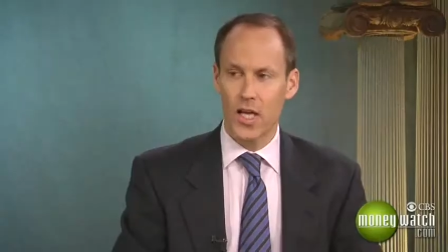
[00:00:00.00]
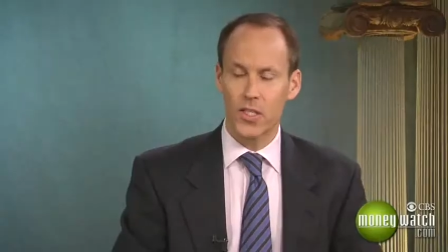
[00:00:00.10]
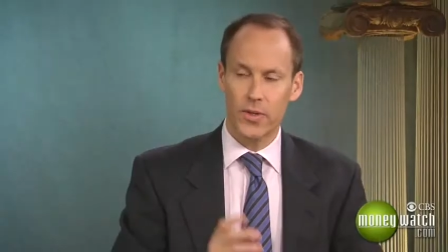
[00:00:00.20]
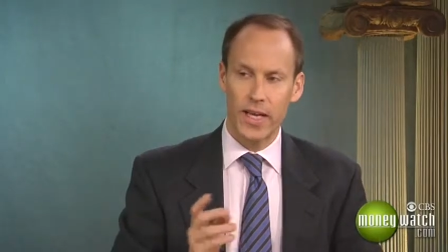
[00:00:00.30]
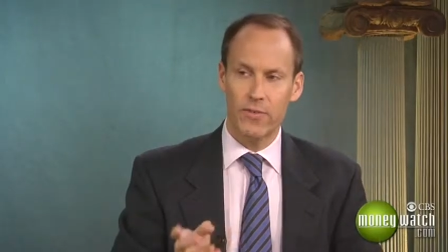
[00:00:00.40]

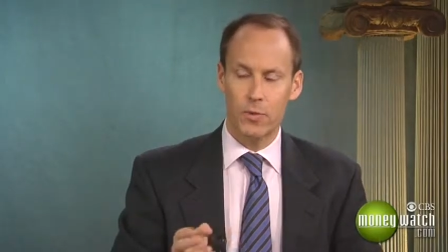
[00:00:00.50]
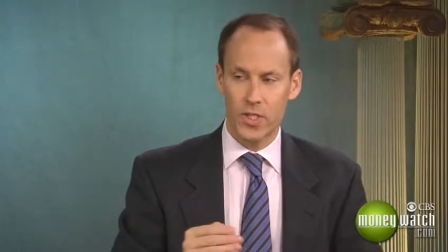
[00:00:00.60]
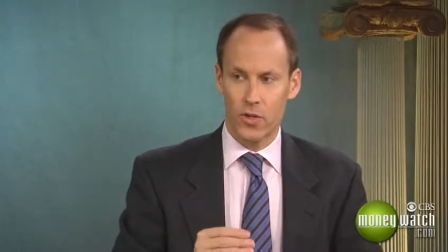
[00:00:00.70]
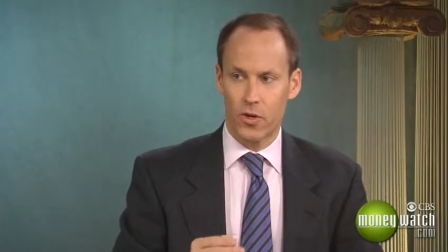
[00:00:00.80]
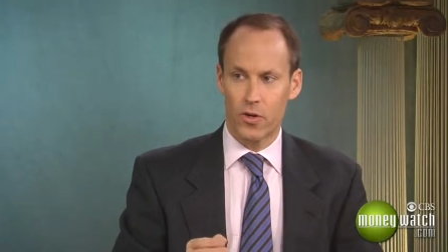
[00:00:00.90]
So given
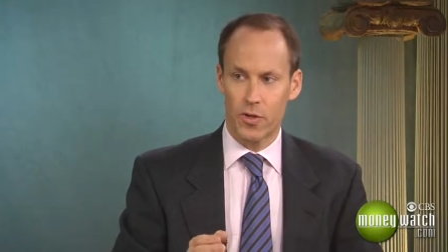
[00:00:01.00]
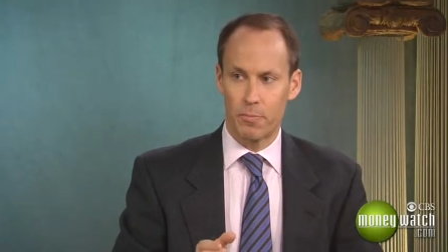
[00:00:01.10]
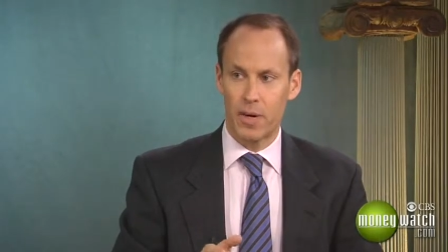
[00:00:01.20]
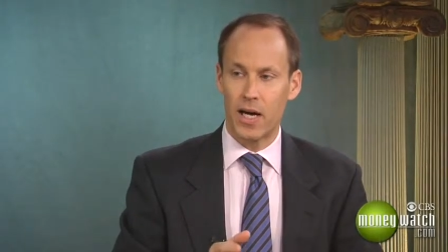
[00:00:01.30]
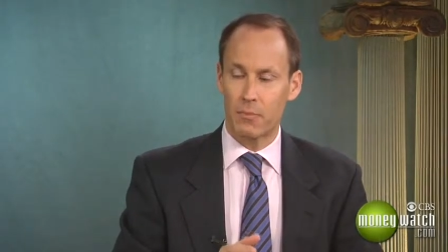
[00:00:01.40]
what's going on with the
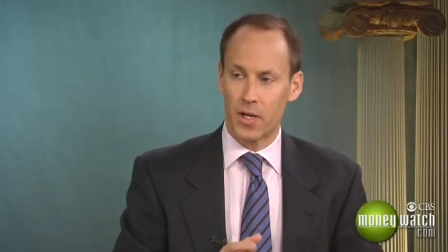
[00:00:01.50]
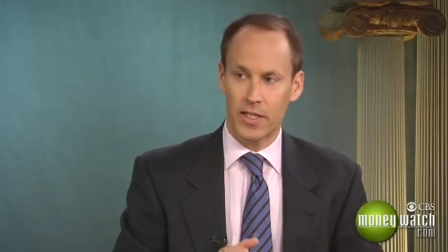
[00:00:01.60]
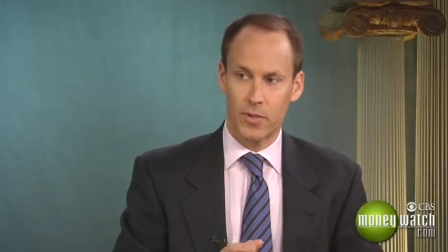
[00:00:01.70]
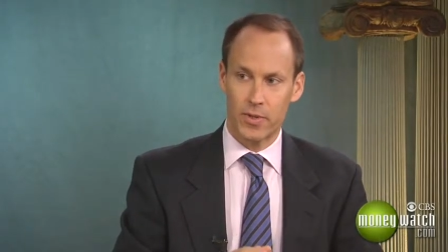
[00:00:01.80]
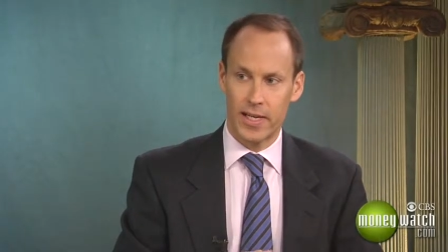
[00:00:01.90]
bond
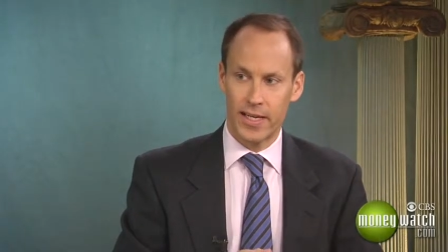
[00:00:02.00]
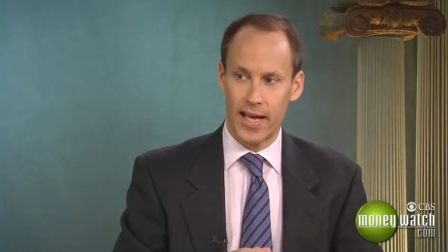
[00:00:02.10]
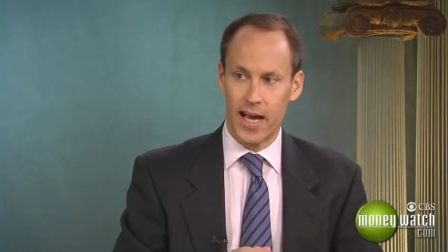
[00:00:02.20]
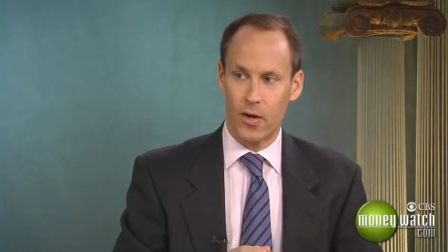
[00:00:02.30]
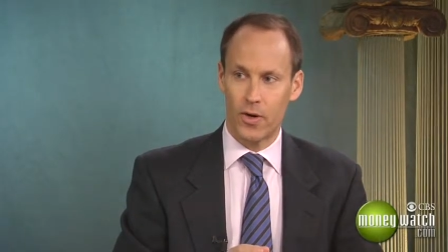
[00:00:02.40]
market right
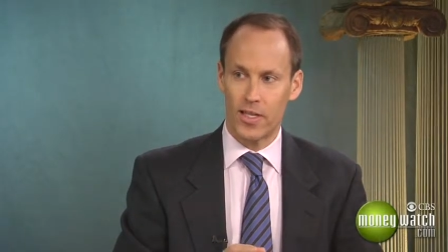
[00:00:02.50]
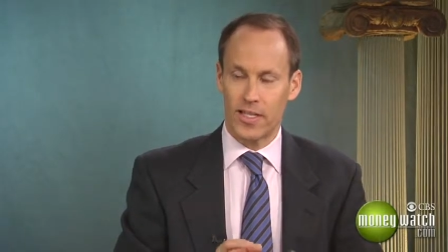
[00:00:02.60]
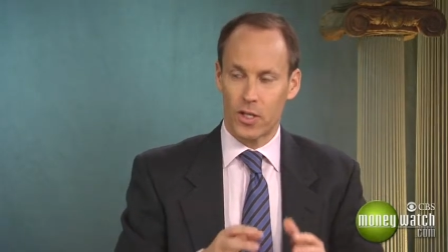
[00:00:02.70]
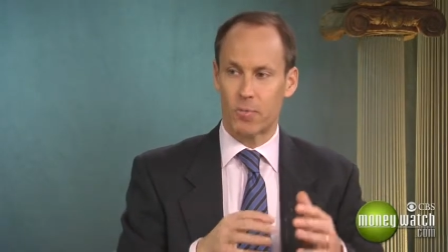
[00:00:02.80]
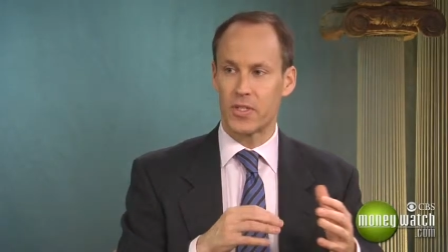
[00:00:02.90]
now,
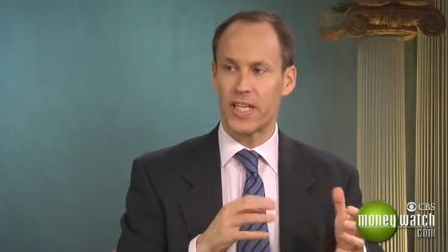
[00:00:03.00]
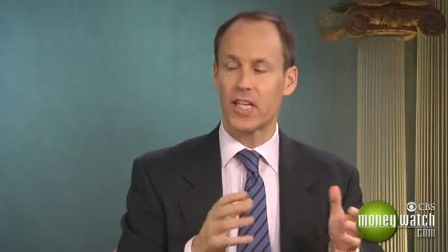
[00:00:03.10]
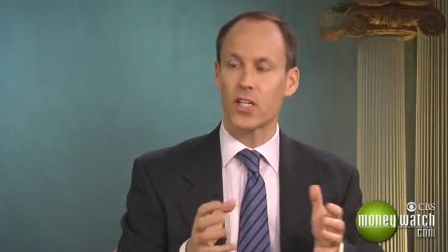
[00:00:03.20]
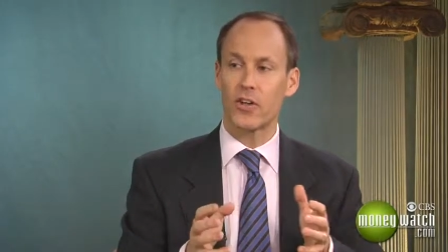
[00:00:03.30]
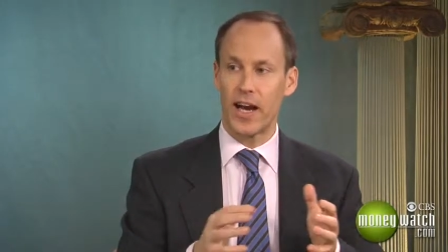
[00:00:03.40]
is there a
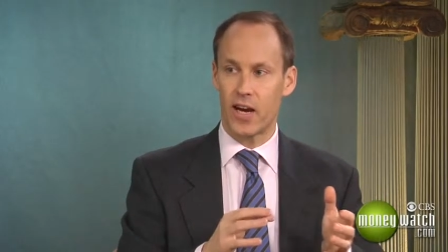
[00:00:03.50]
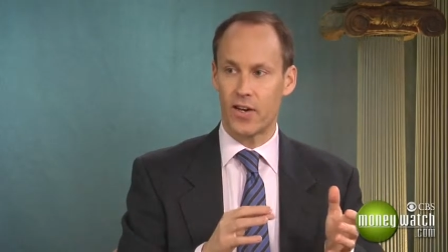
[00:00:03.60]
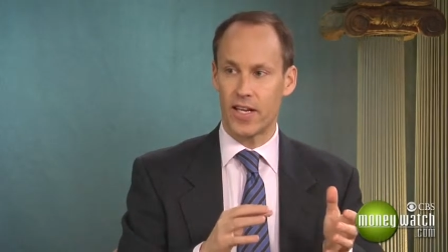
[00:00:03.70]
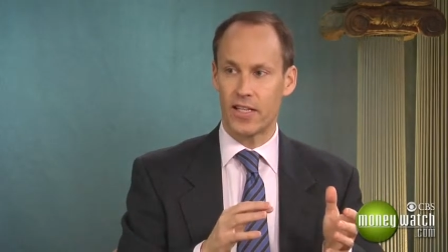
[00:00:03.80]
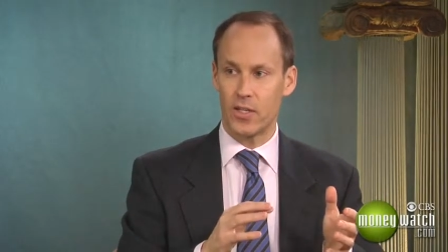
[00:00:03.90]
particular
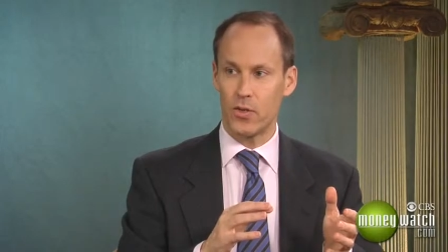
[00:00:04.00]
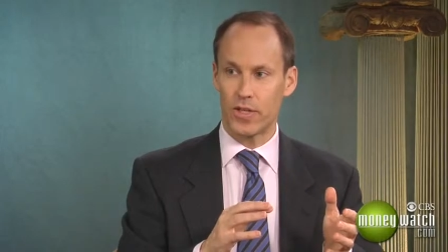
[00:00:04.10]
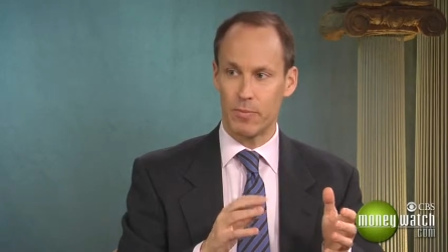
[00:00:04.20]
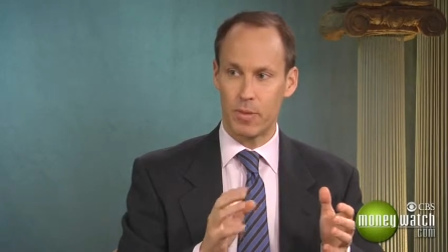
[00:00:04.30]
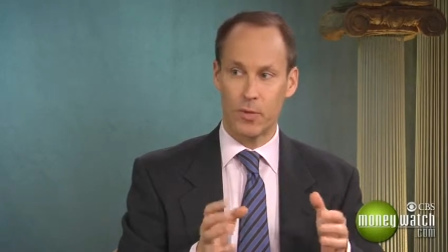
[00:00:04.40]
area that you
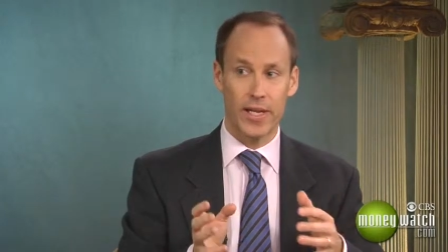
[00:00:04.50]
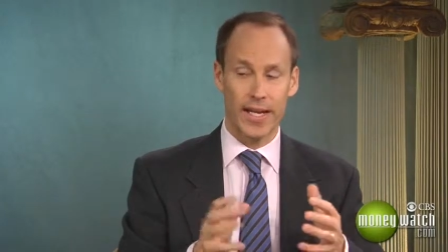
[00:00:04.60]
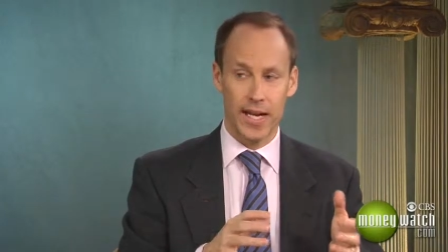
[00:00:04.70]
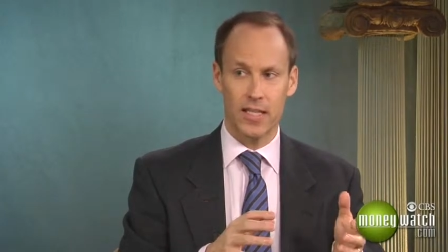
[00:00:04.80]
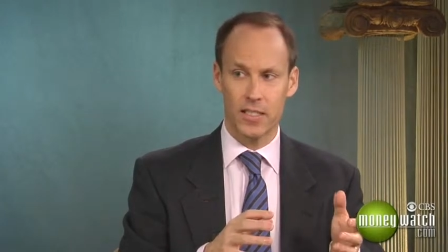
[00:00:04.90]
think people ought to
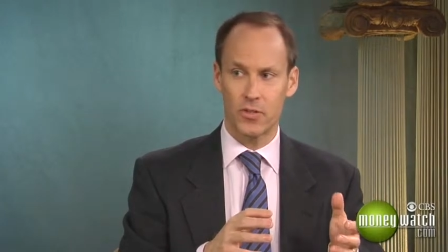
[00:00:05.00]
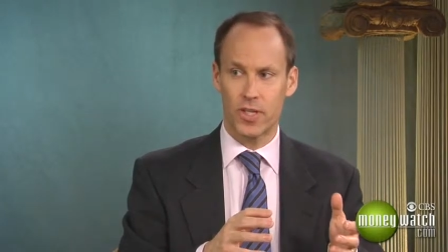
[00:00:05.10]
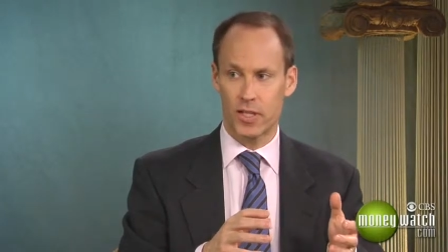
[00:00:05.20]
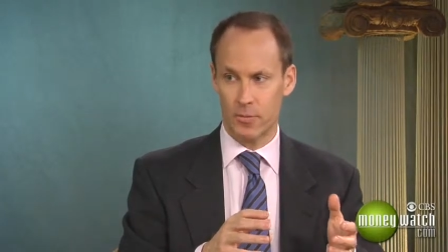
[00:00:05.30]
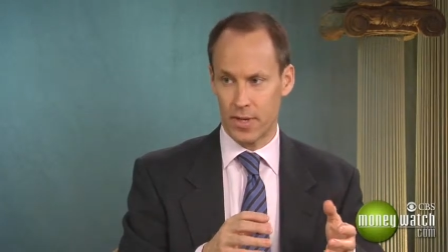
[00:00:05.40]

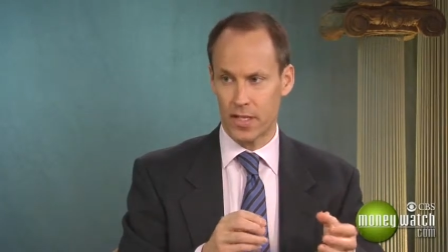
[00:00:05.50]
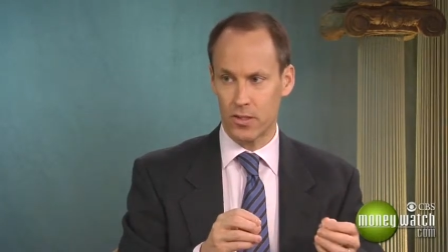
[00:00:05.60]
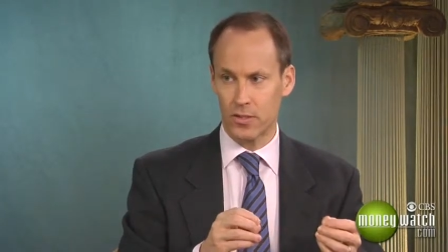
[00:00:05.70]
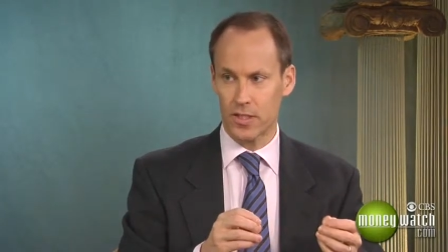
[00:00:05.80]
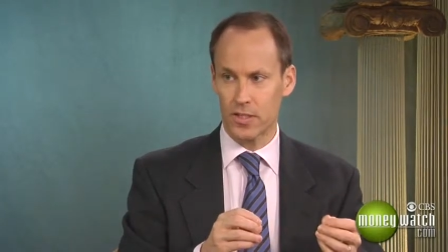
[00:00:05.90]
concentrate their bond
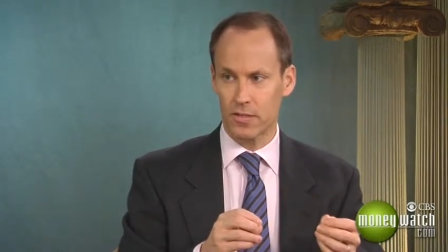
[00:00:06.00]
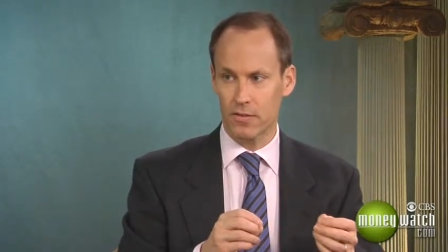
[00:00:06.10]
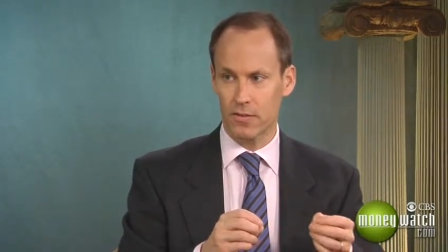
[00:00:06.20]
holdings?